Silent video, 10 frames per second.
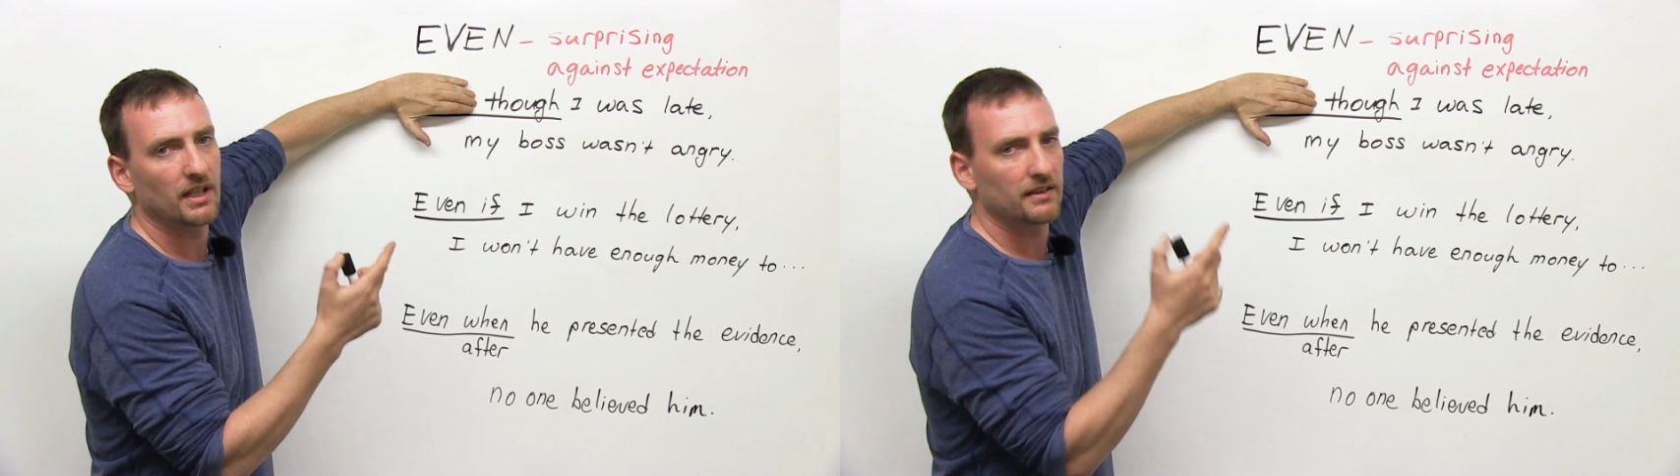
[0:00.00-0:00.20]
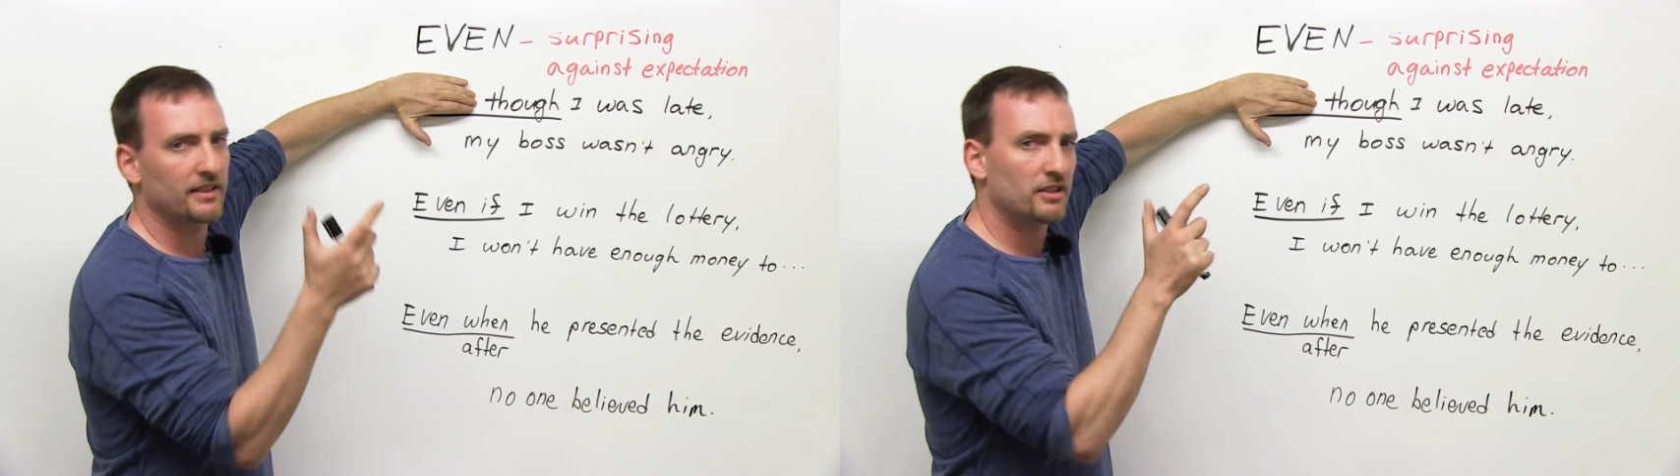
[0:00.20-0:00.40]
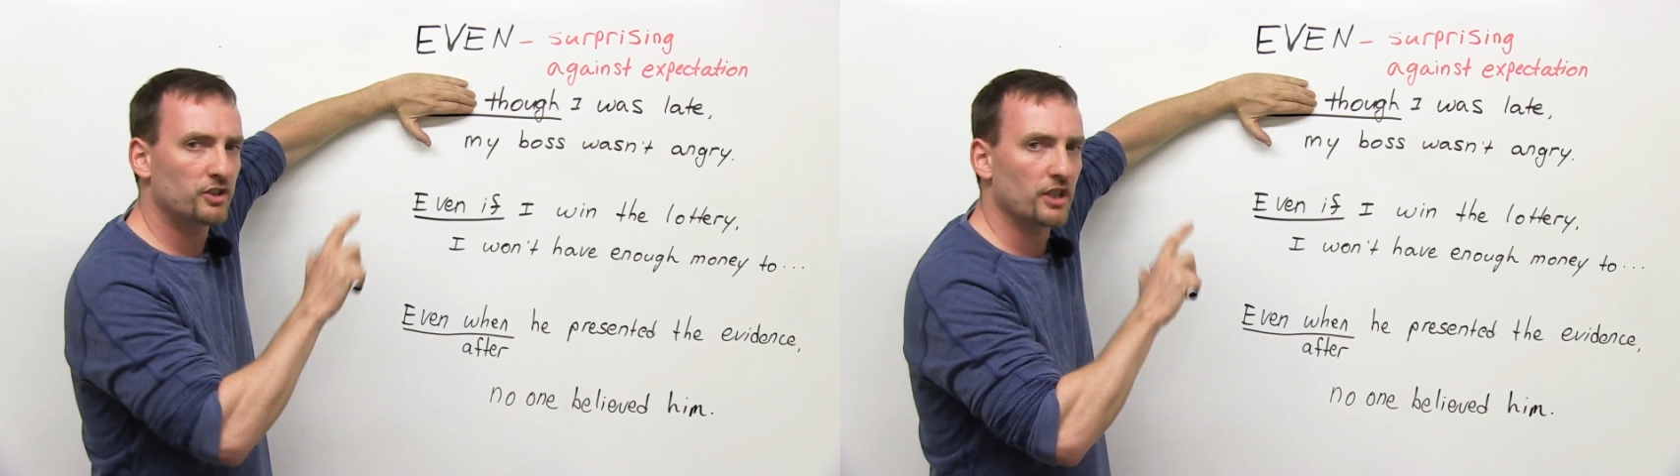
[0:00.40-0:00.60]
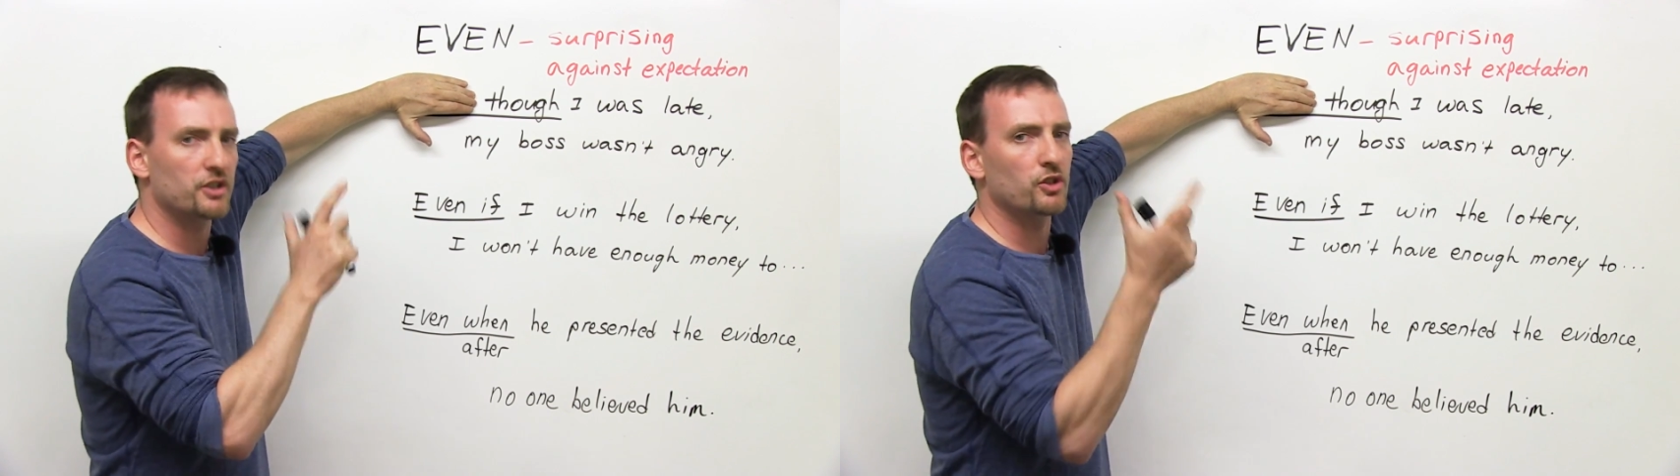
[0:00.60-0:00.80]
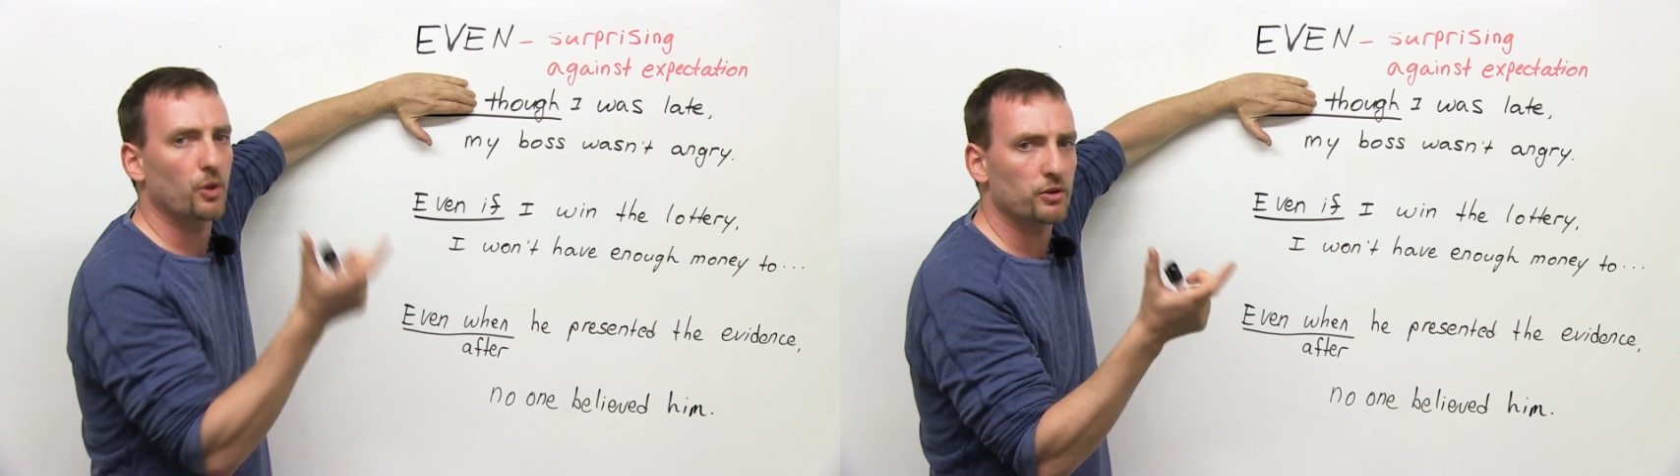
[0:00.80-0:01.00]
This just
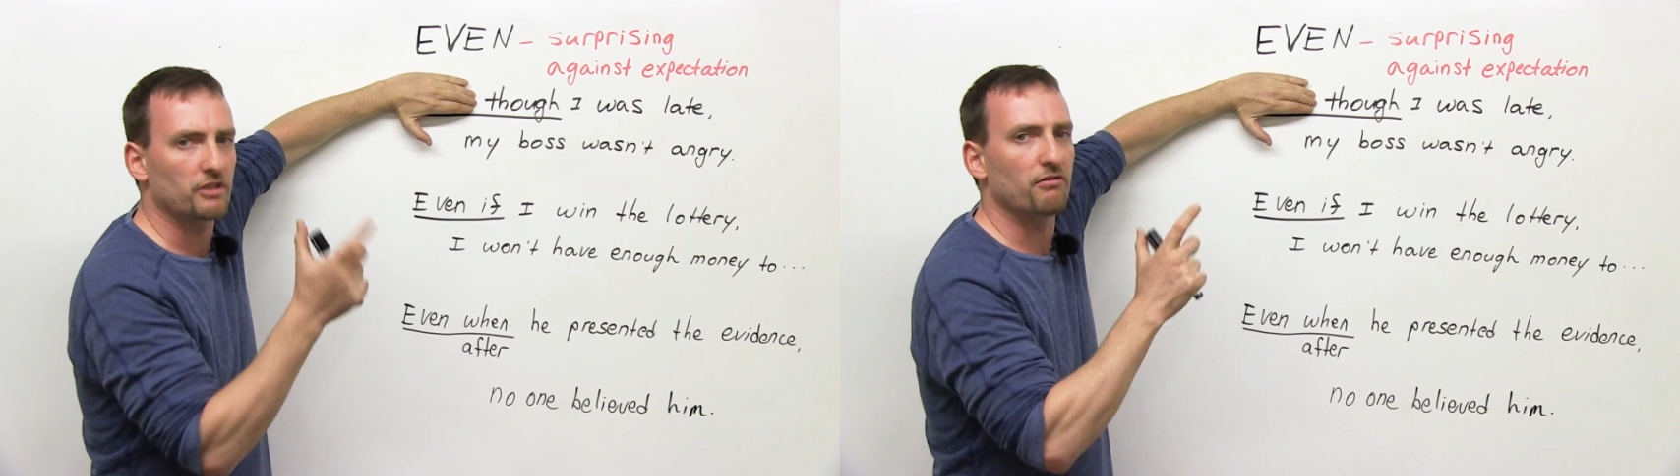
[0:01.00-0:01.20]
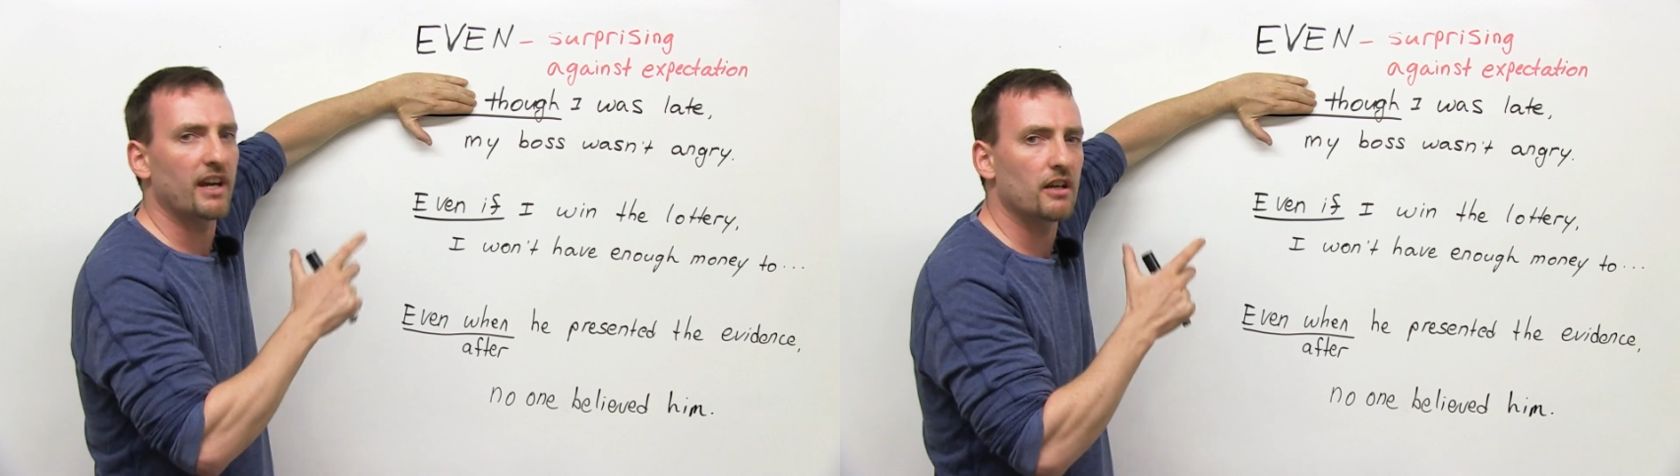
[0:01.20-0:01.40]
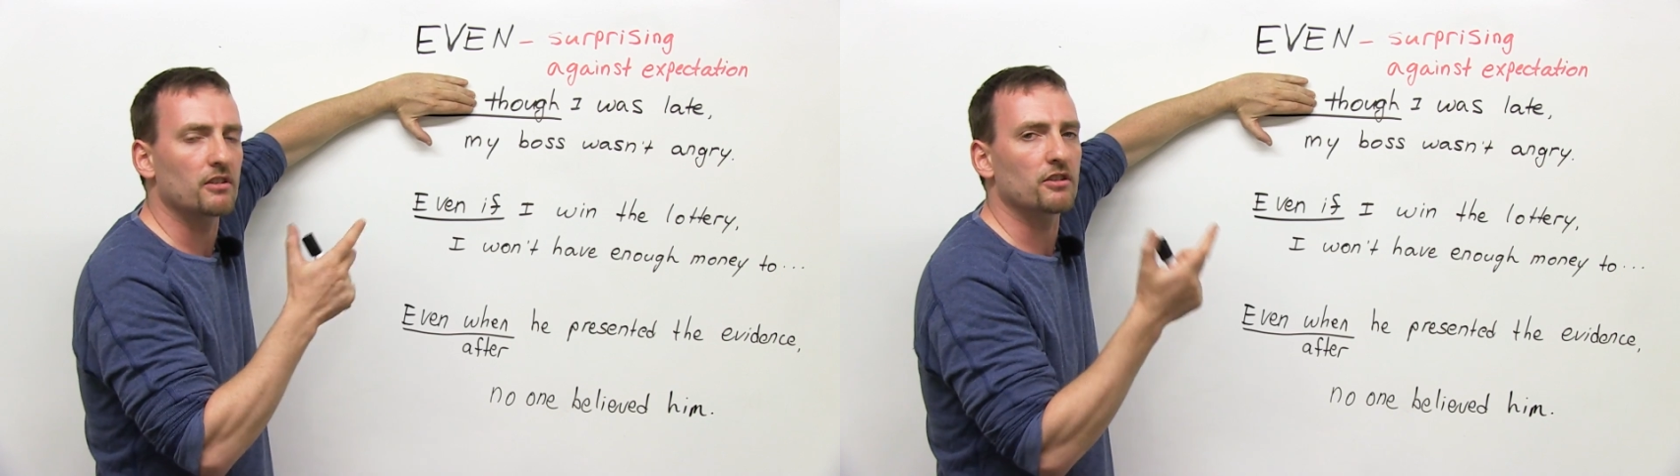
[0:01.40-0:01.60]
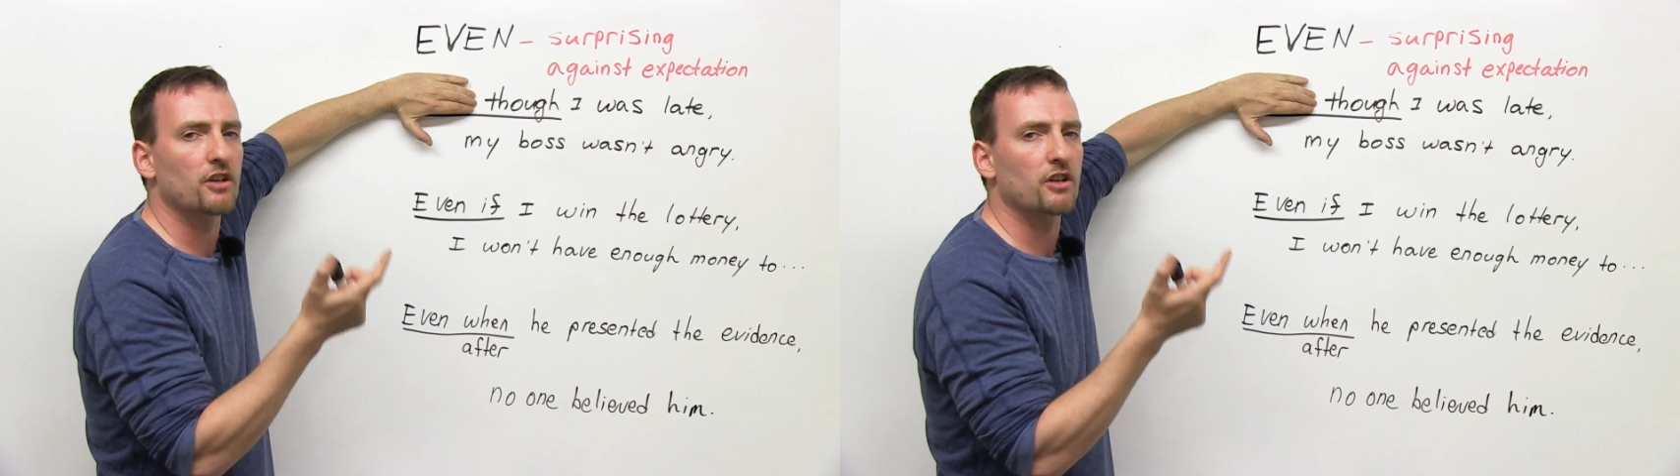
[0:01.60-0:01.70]
shows a regular